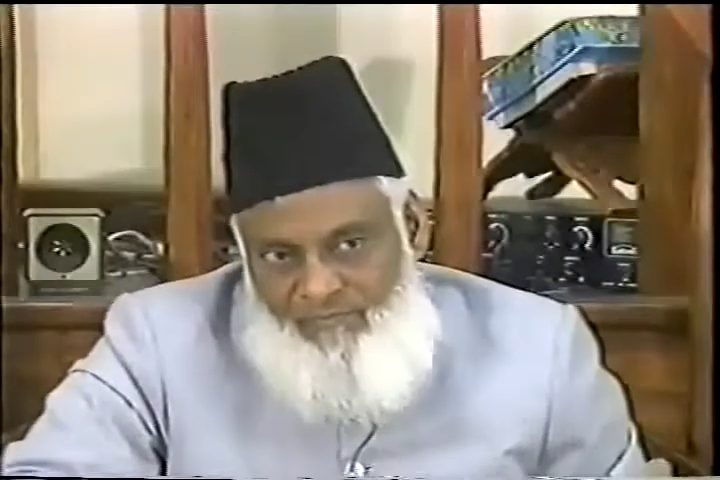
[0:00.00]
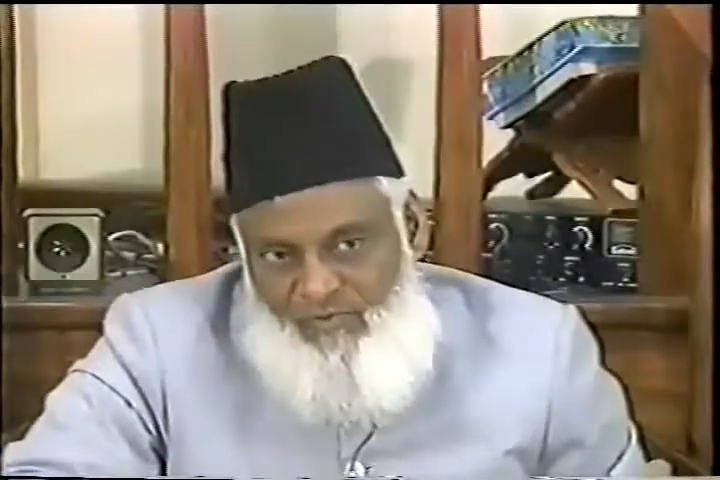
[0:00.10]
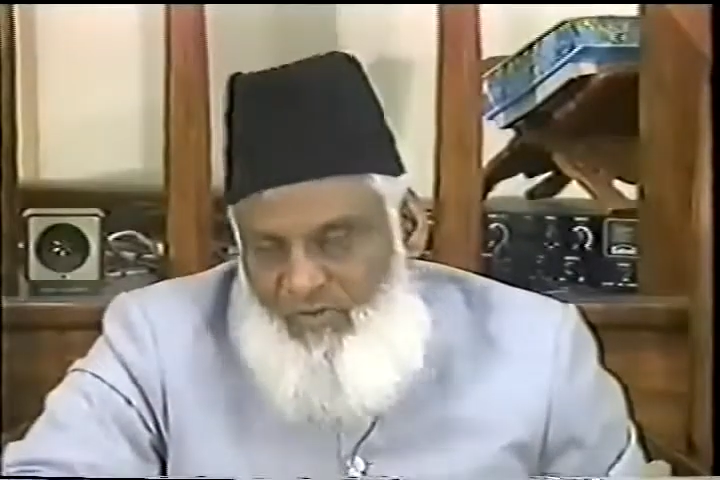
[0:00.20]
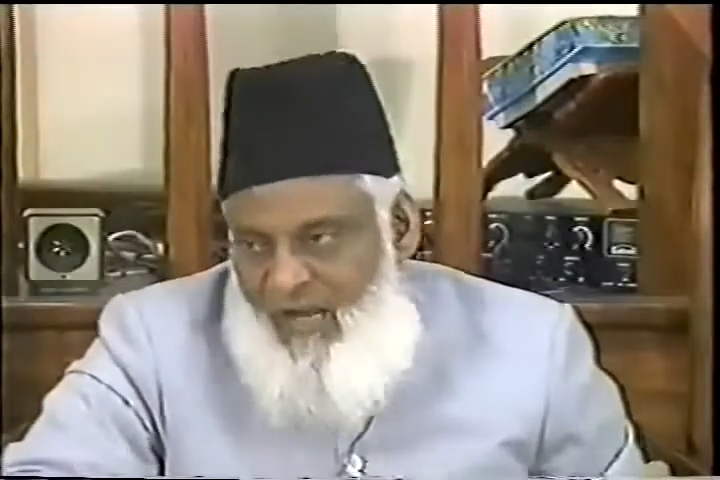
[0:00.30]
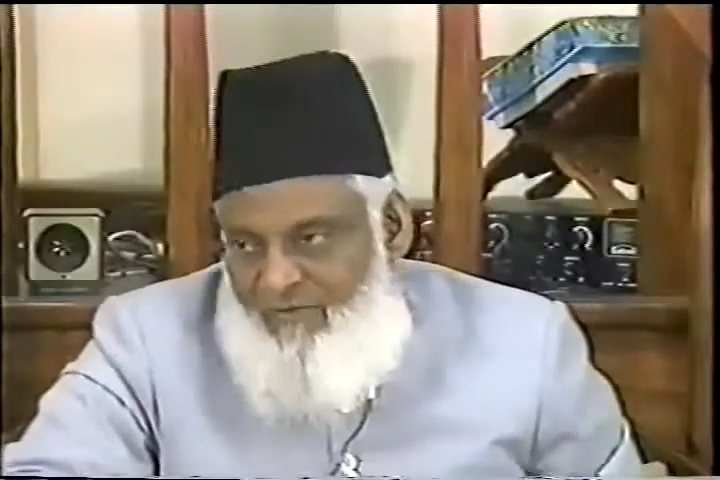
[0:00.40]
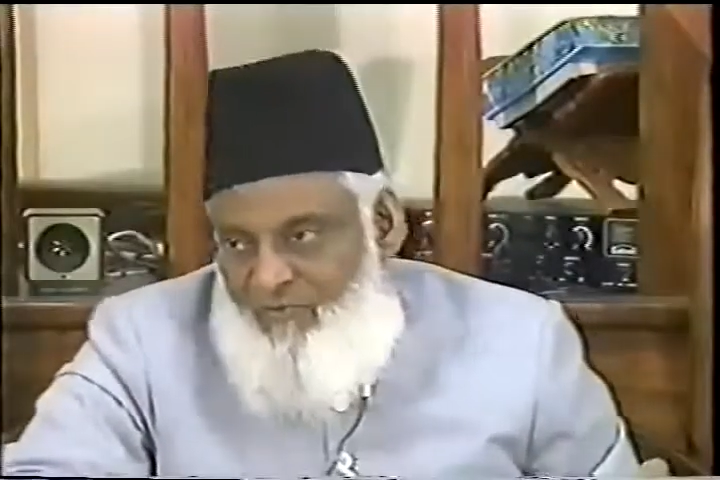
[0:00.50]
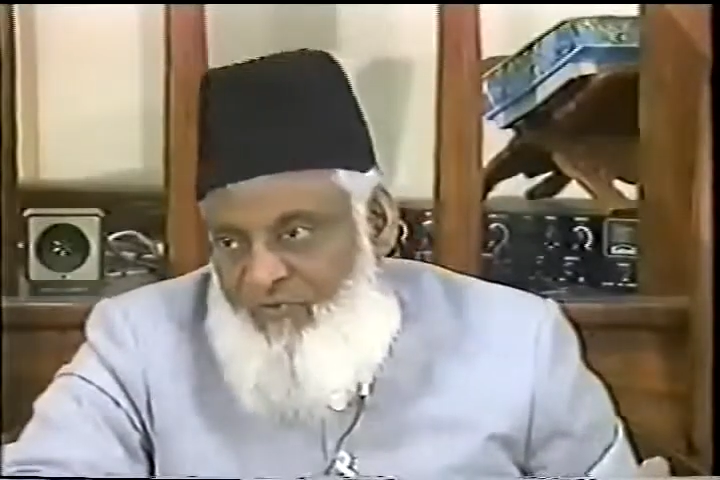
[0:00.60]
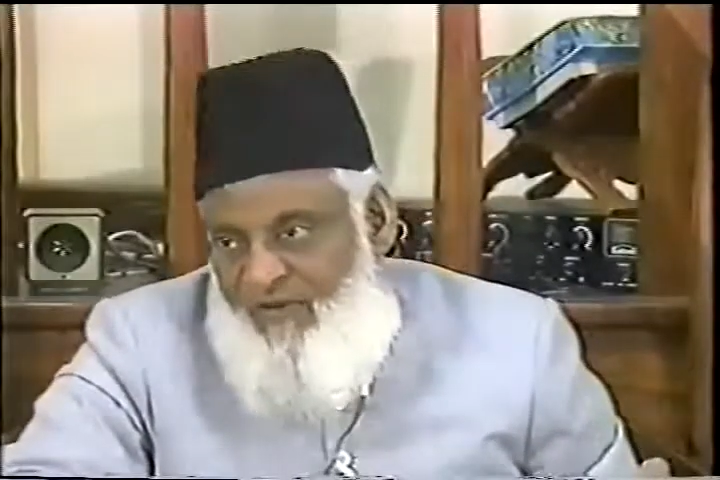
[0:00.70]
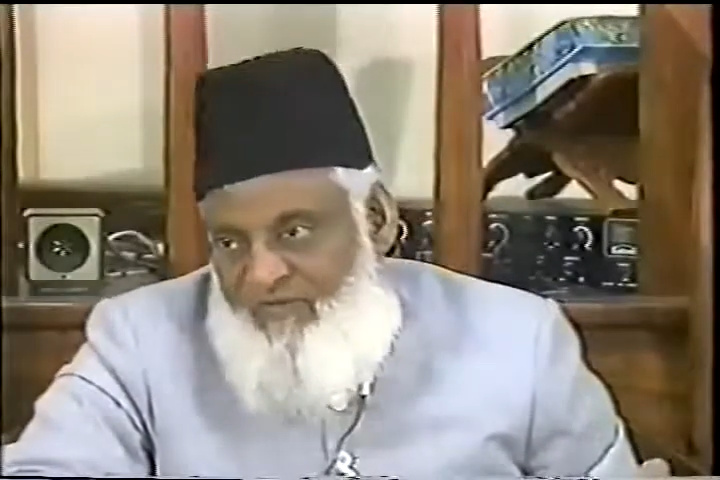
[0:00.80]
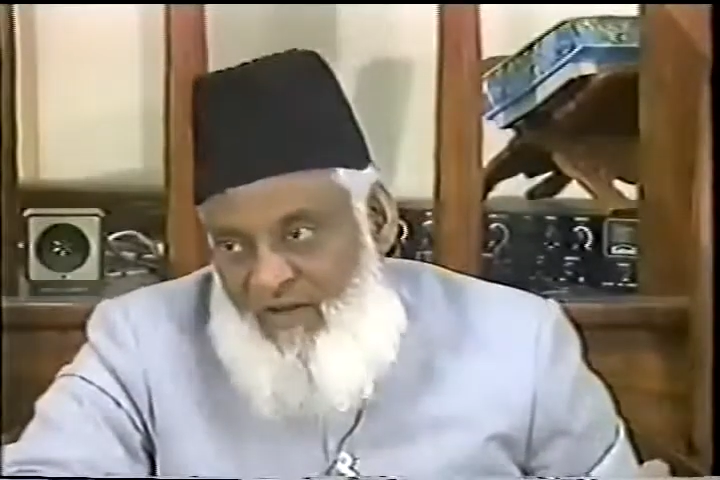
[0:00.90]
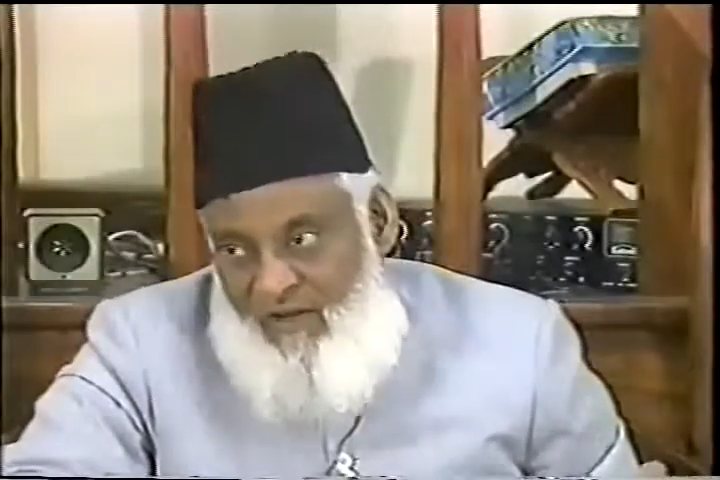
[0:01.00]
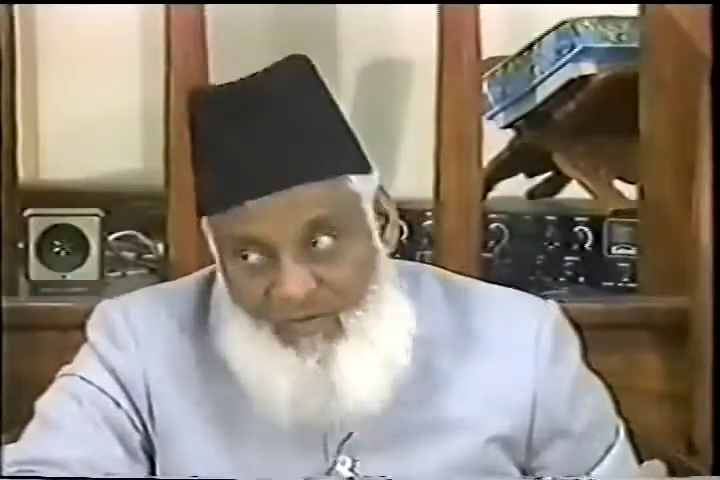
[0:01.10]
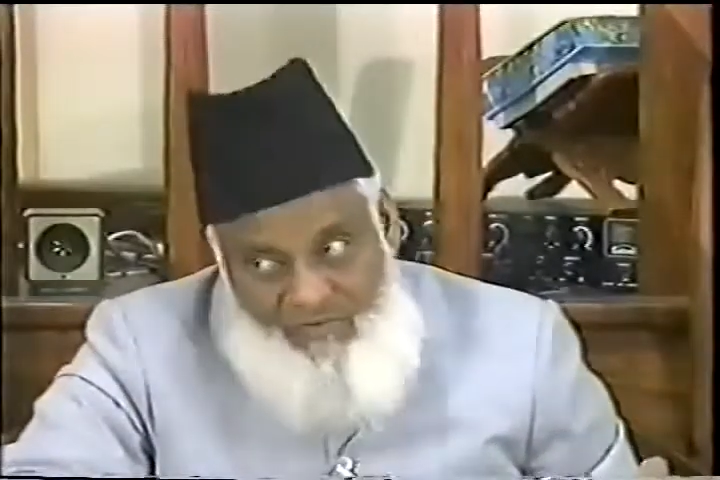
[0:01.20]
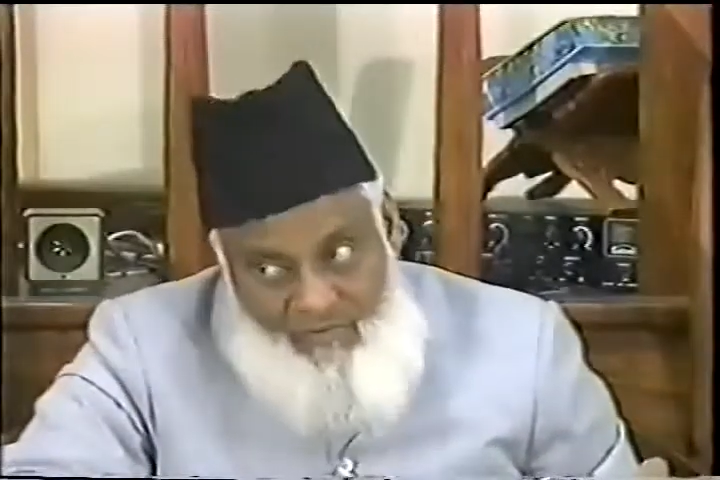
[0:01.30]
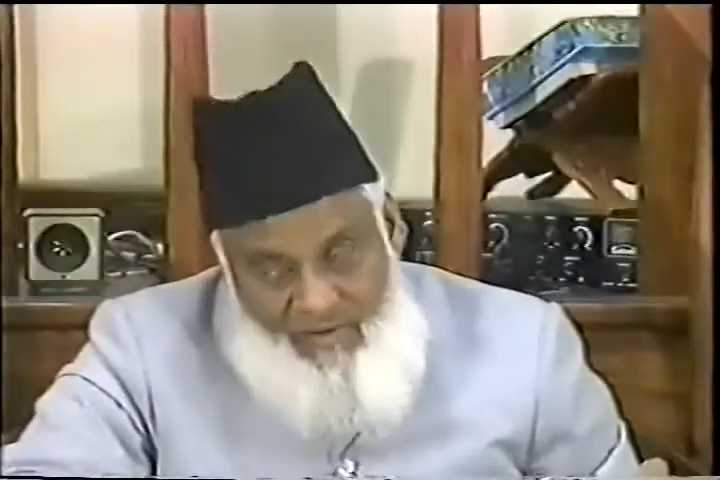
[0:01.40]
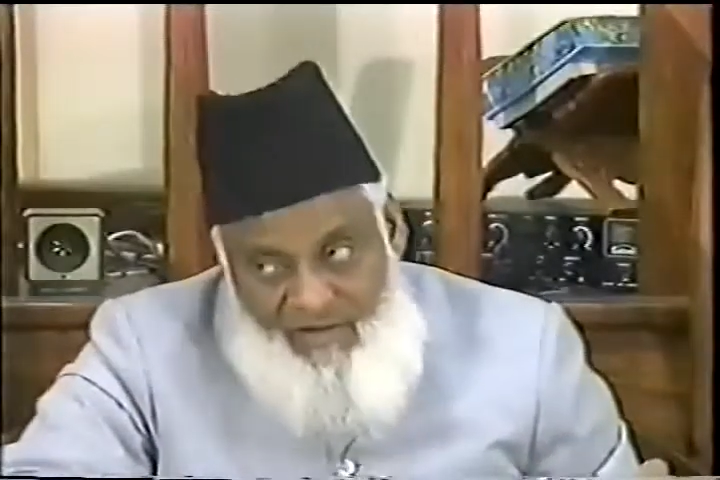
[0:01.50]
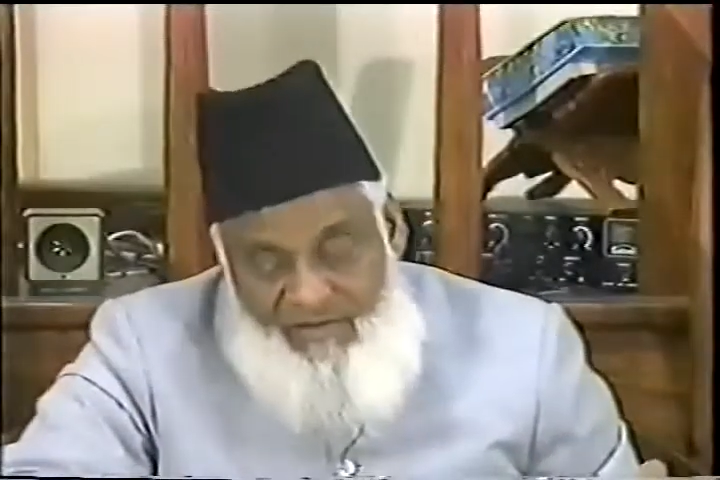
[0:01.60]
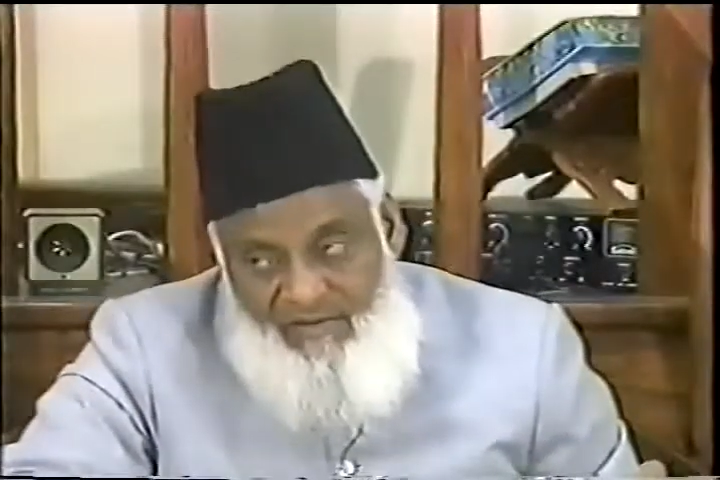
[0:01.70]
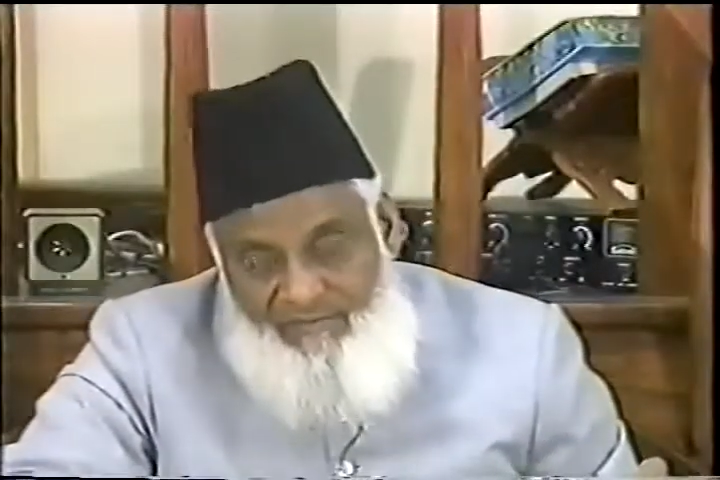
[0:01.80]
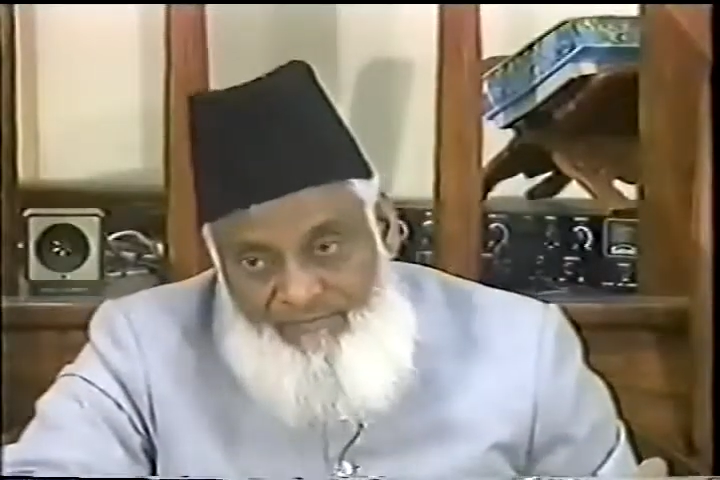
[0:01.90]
You will have to face the accountability.